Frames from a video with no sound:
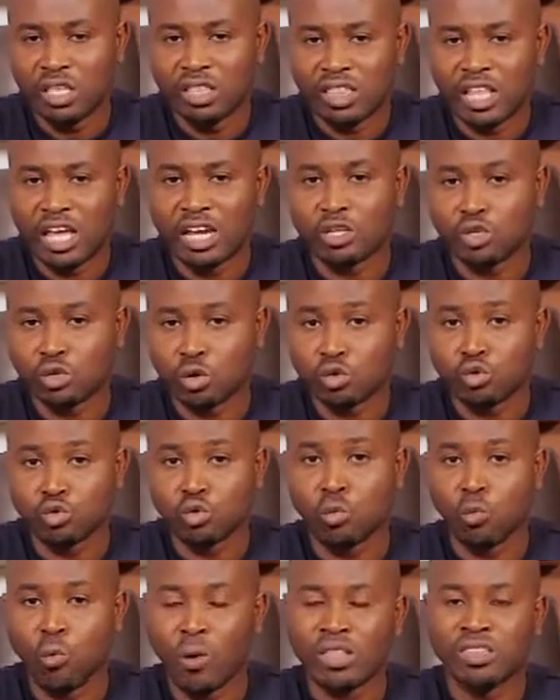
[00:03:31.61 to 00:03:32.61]
That is also
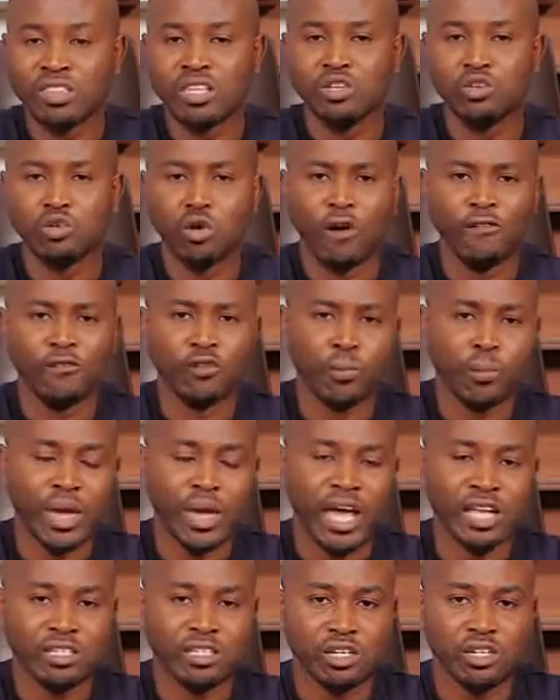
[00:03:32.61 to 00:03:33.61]
one thing you have to
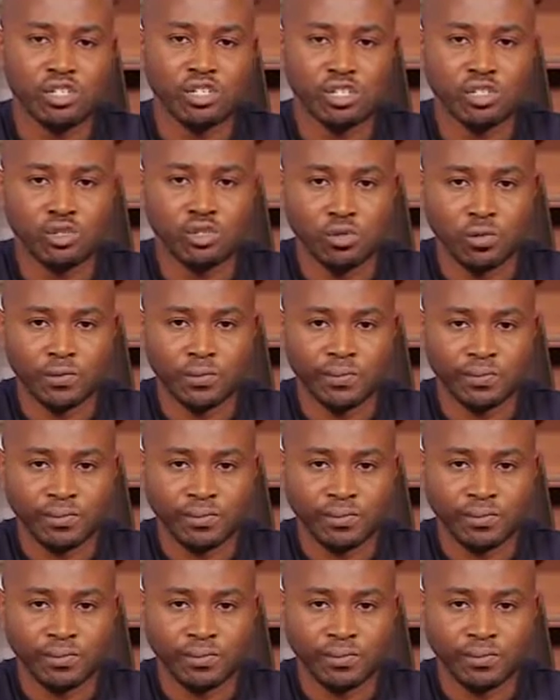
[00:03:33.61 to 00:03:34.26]
pay attention to.